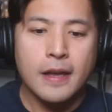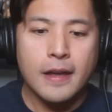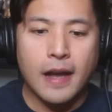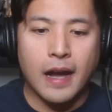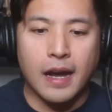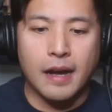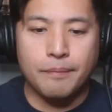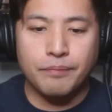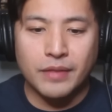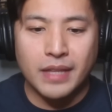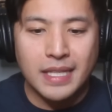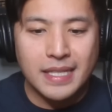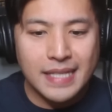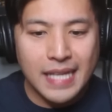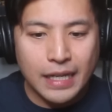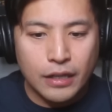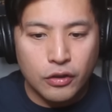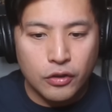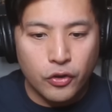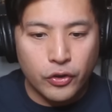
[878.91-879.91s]
Let's
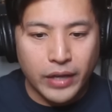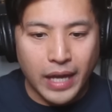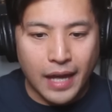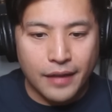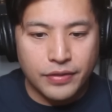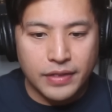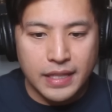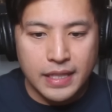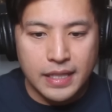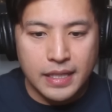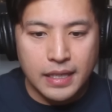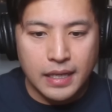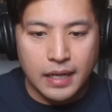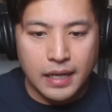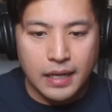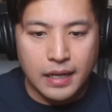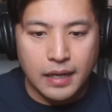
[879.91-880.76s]
take a look at the